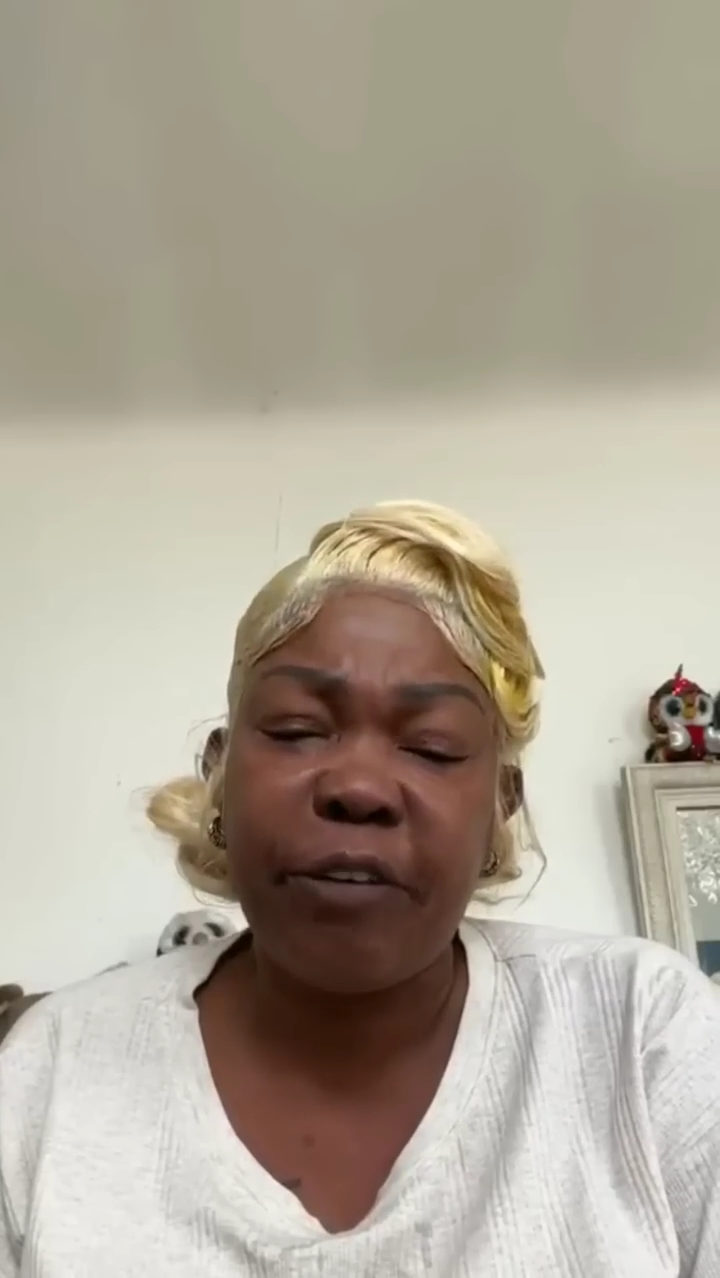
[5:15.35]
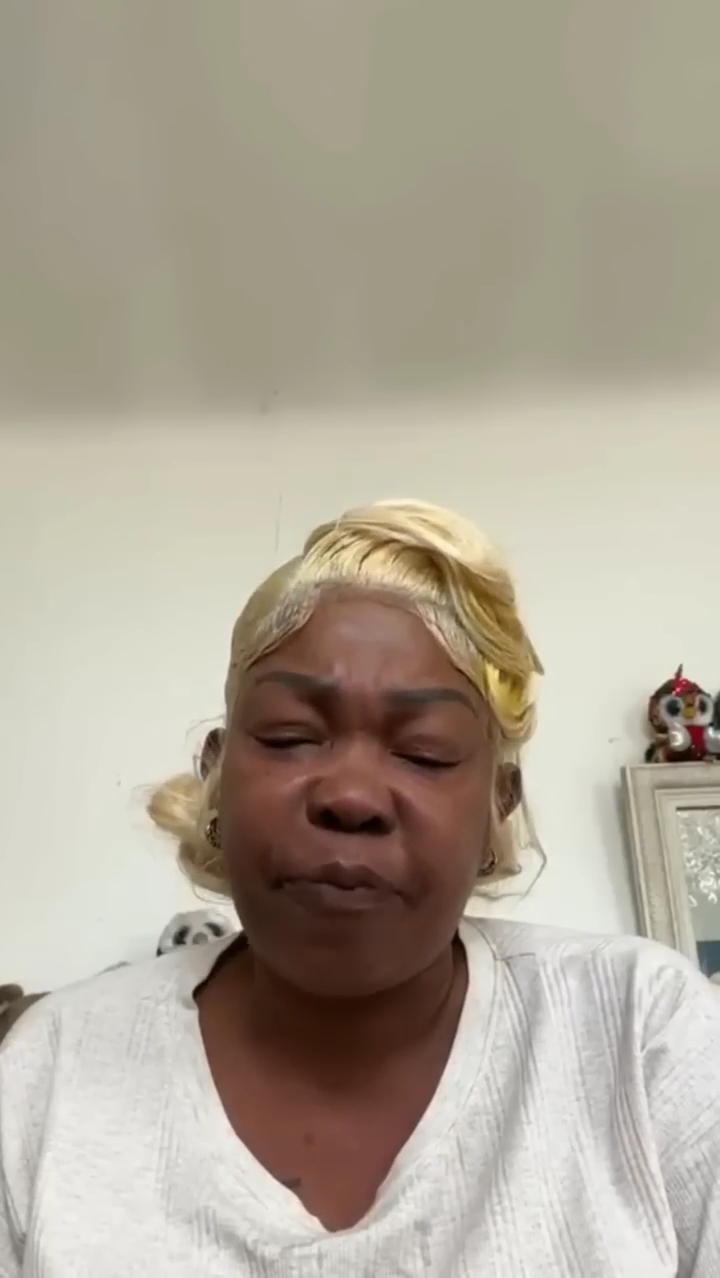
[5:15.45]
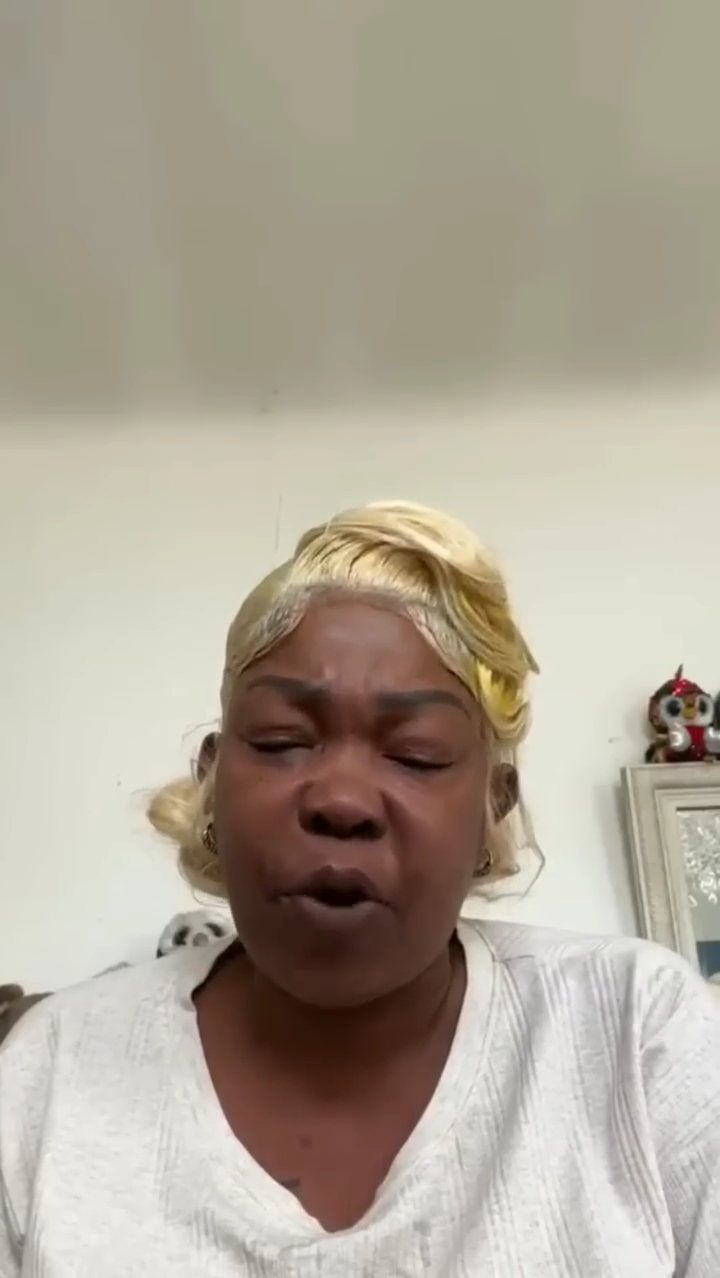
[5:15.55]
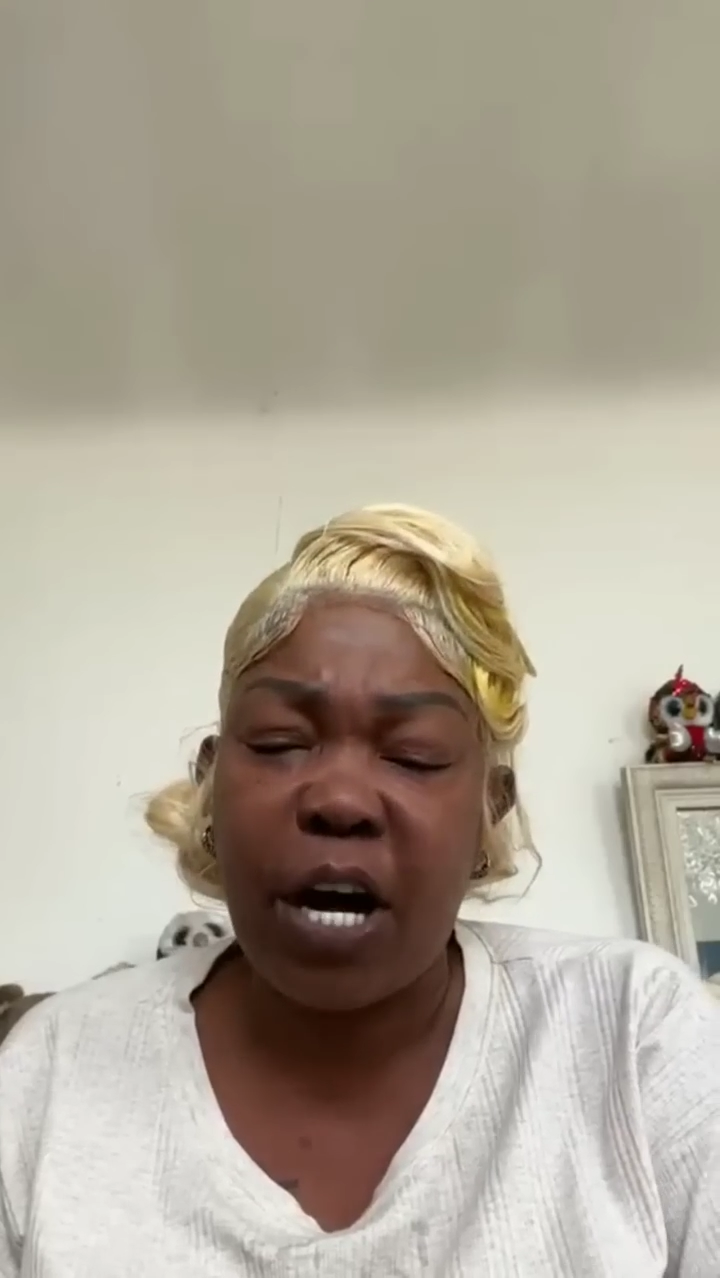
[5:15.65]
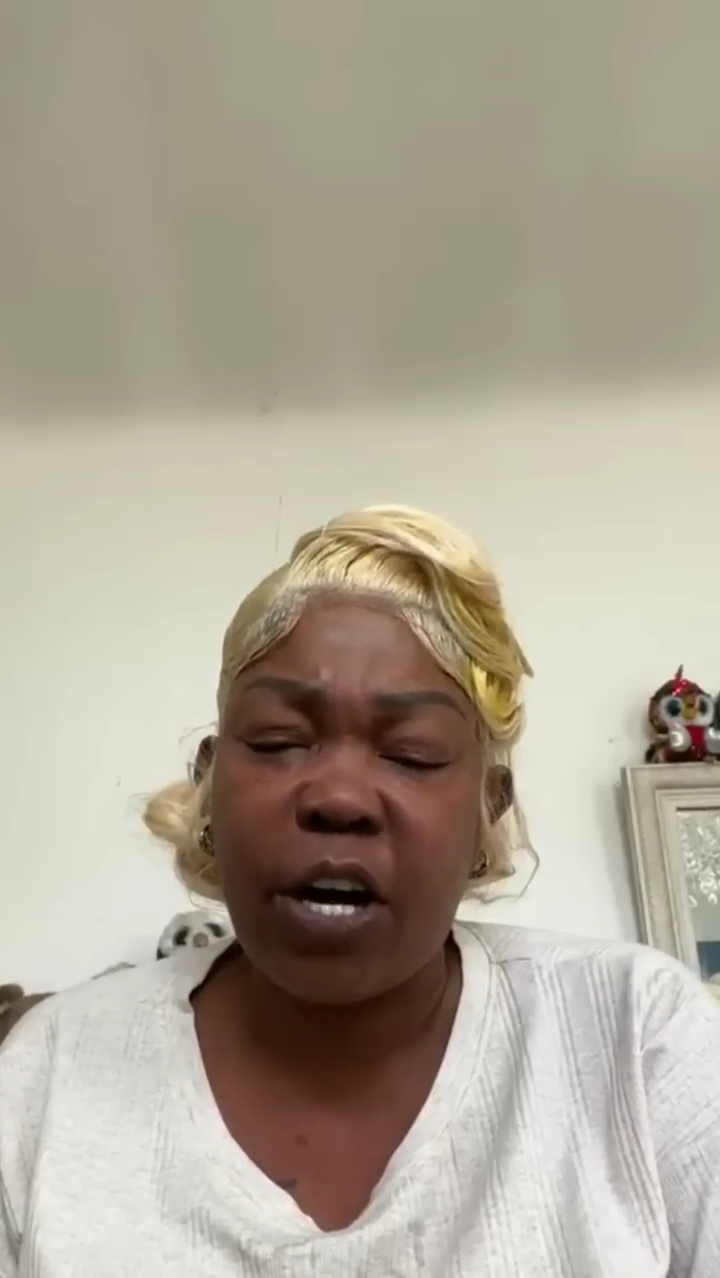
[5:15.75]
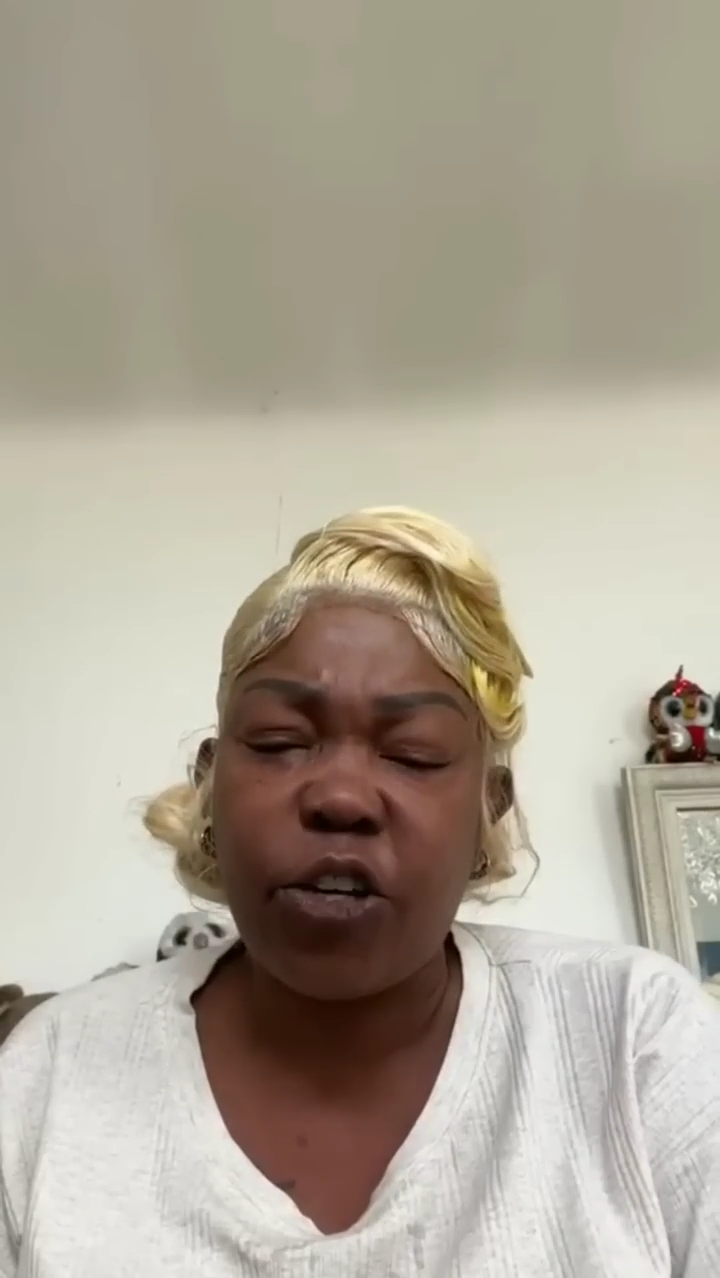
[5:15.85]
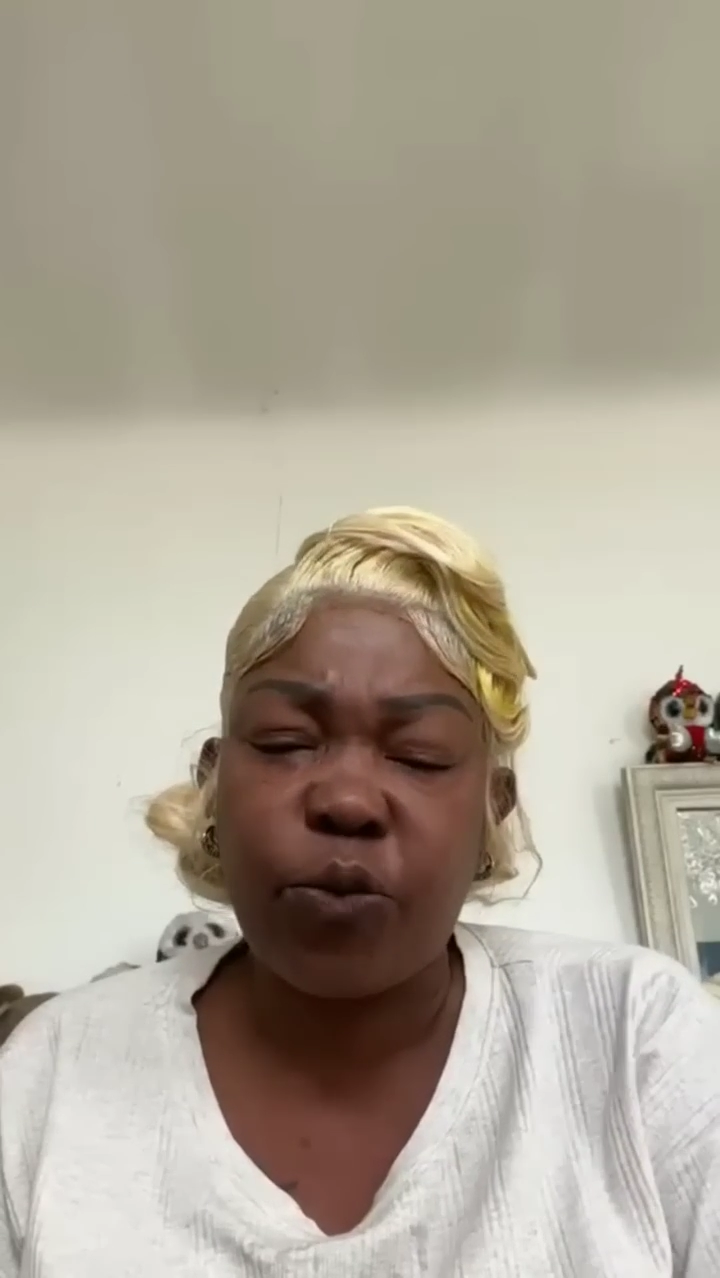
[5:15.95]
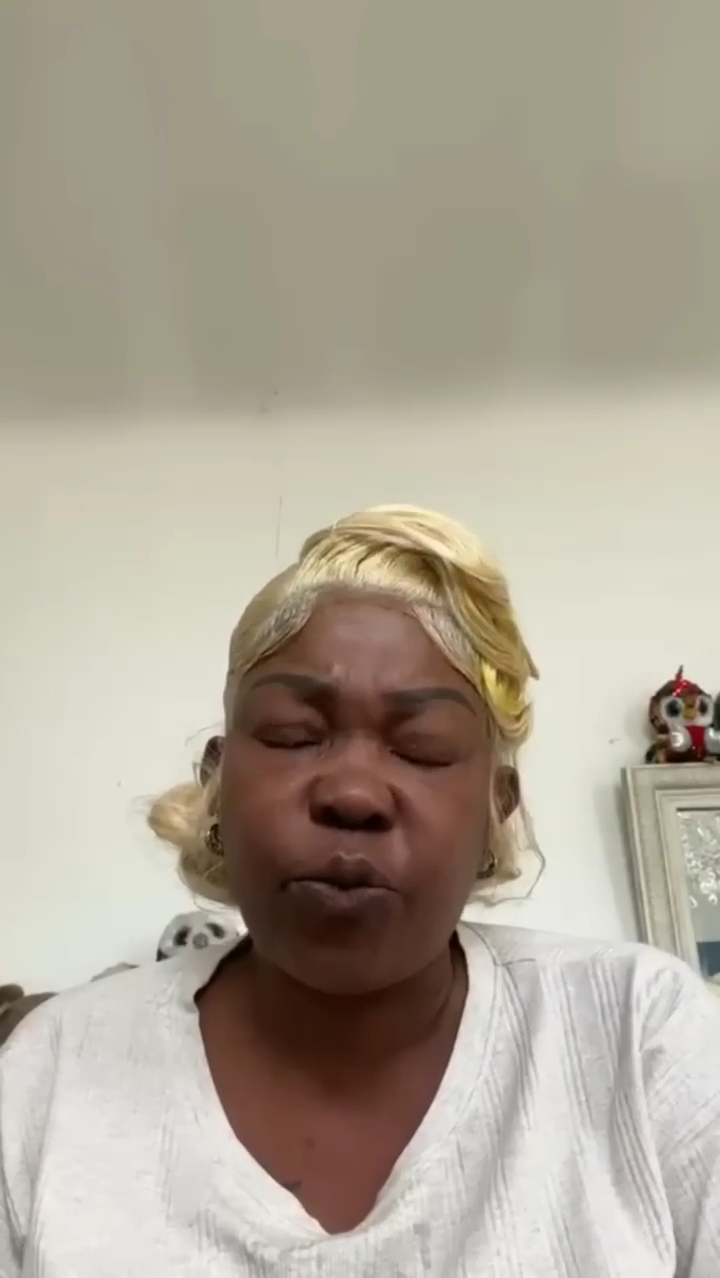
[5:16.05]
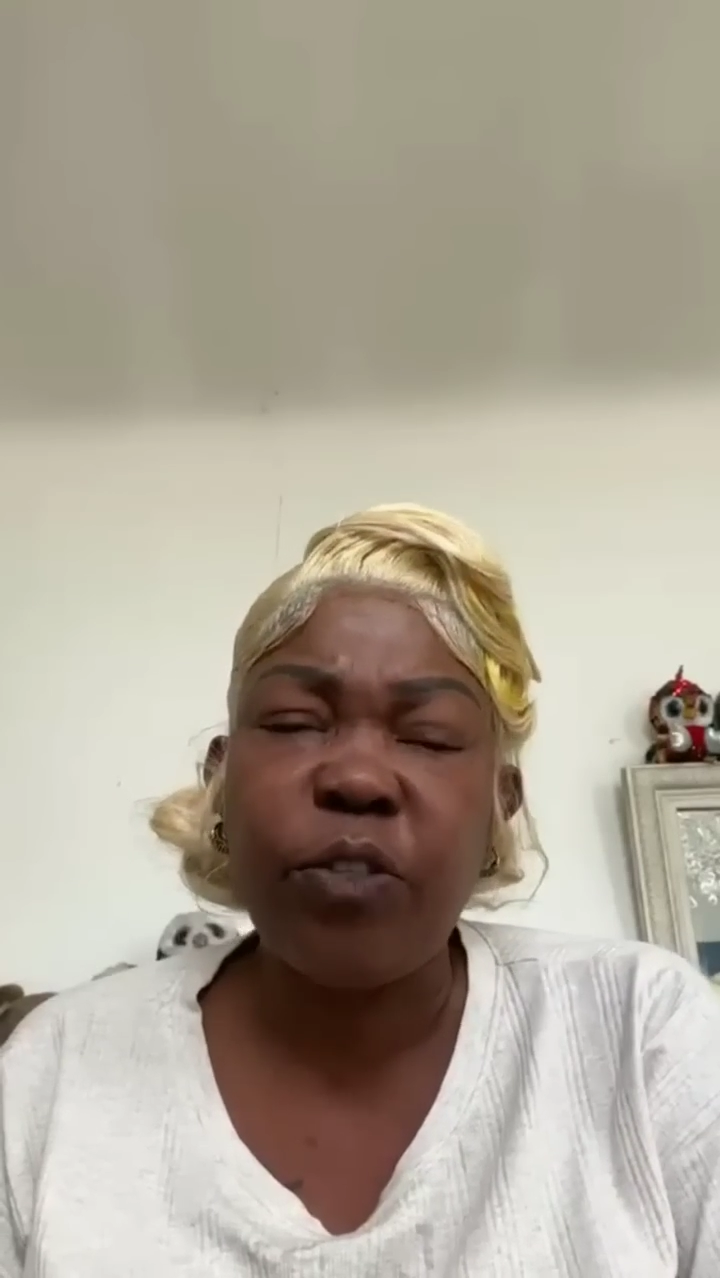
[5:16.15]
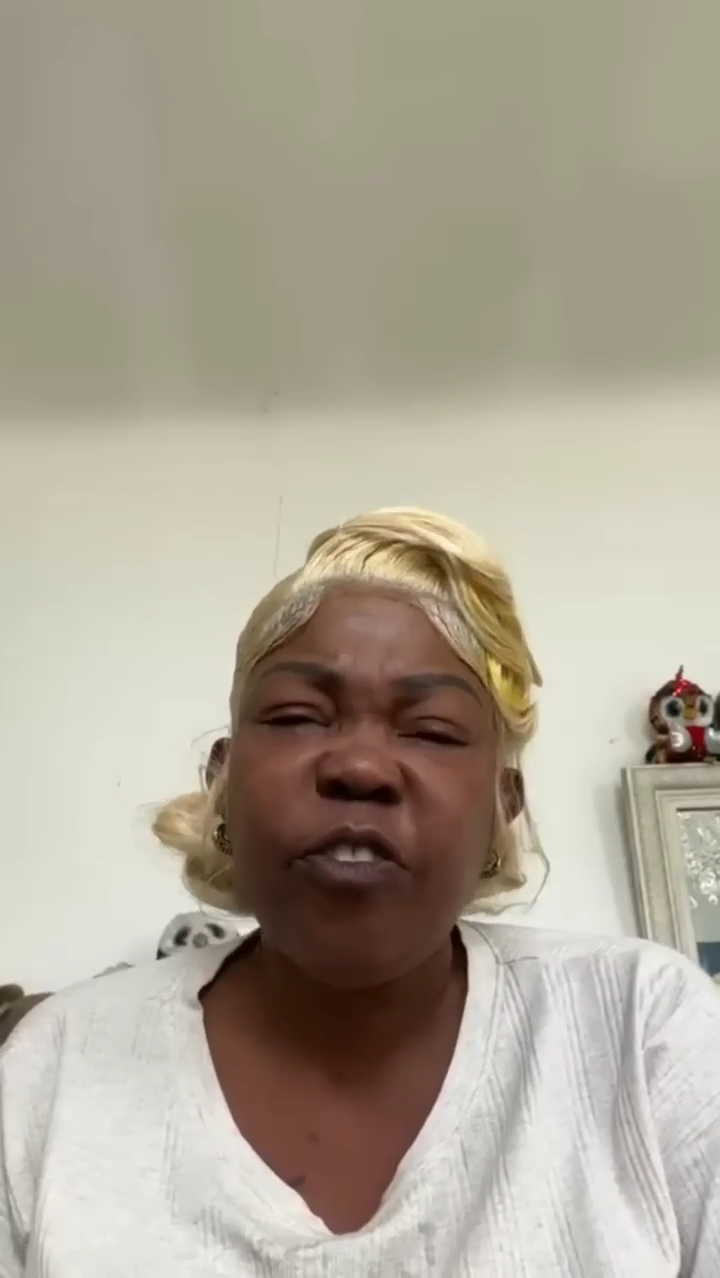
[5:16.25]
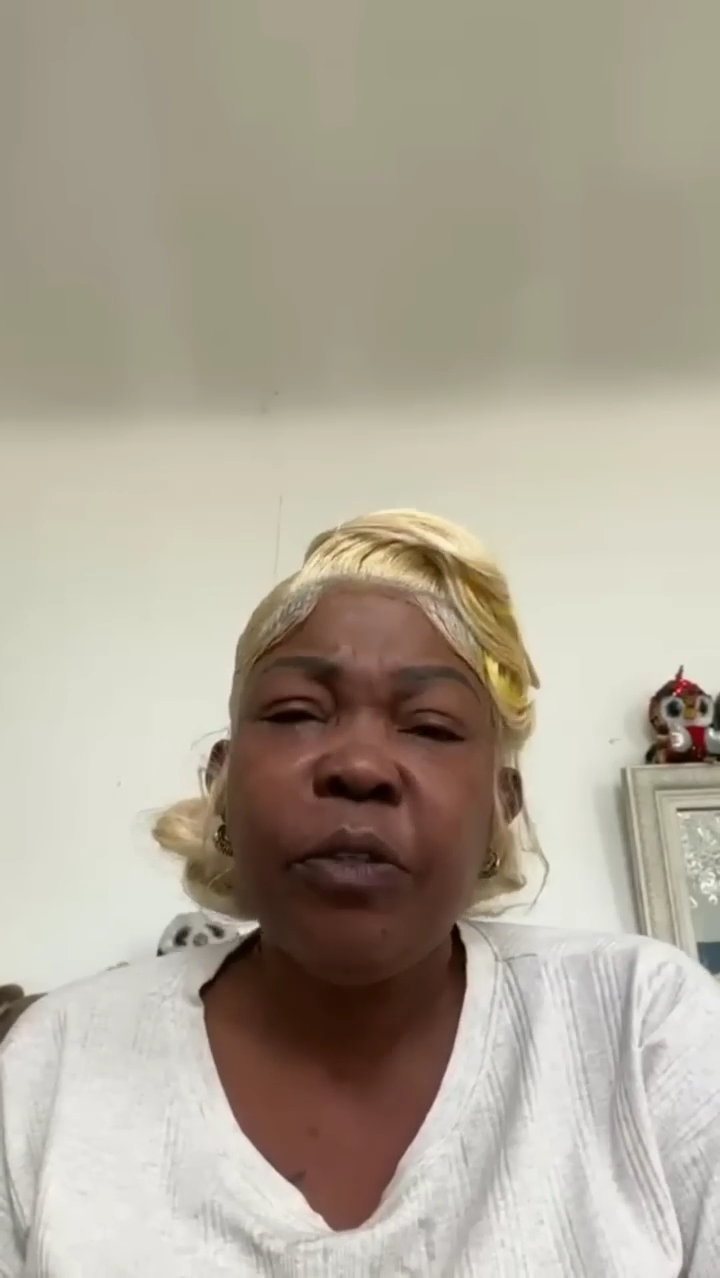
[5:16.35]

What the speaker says: if more go through.